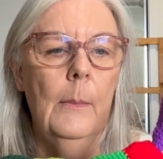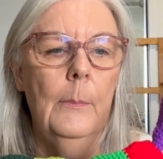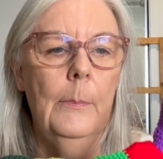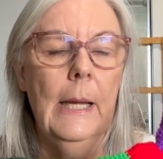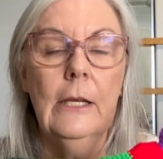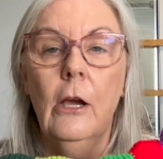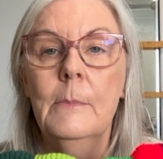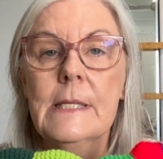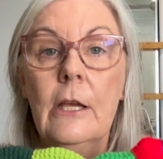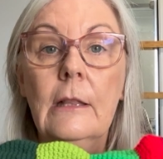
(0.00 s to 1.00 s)
But I'm
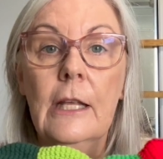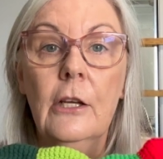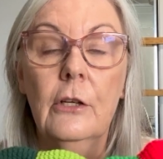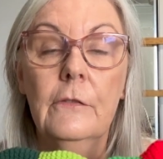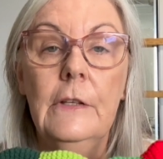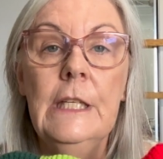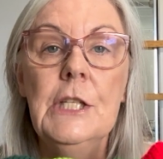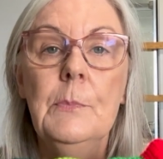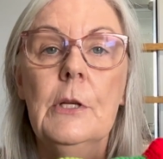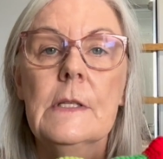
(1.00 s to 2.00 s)
so glad I got
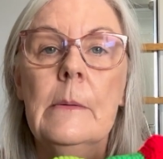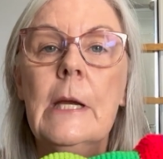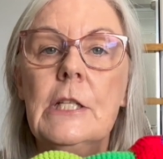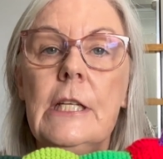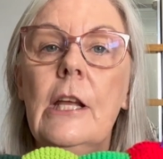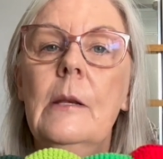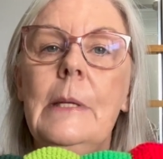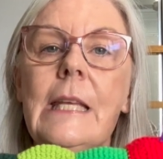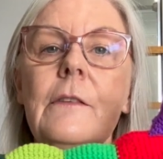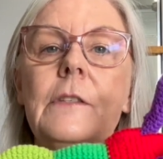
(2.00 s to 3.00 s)
finished because I'm actually going to be
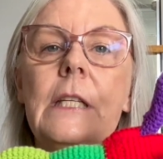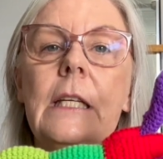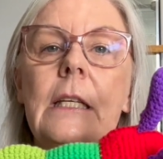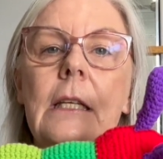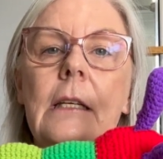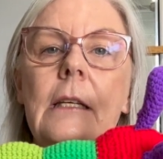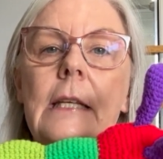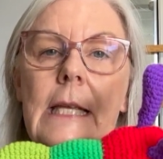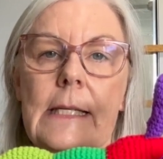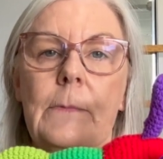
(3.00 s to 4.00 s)
gifting it
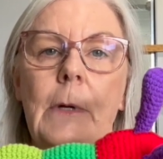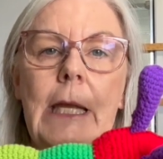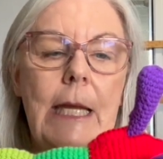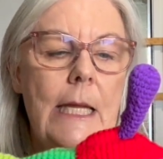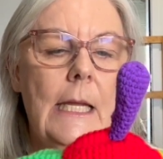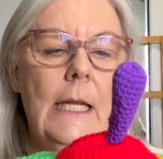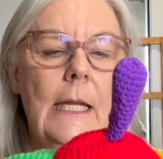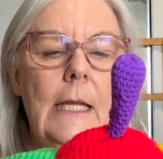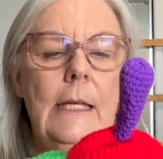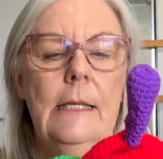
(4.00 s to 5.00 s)
next week.
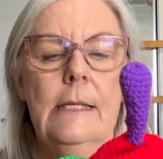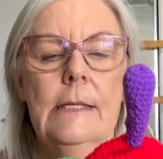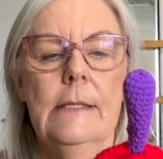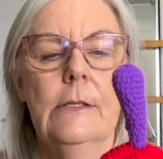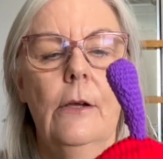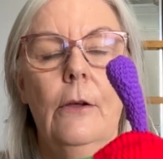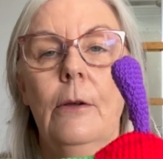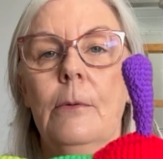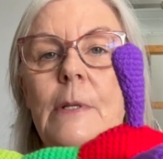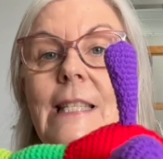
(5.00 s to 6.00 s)
So
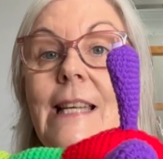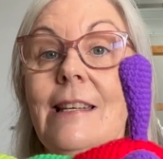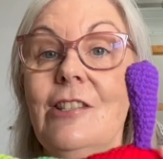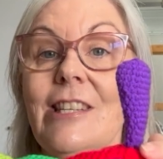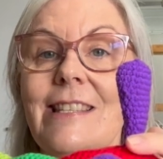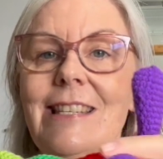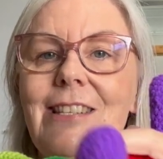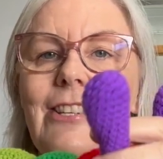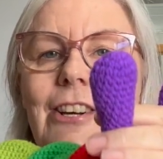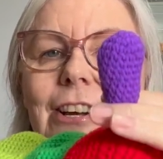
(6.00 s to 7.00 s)
it was done just in
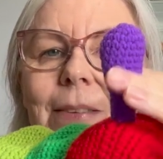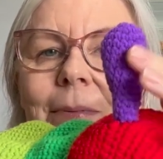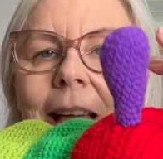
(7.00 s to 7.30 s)
time.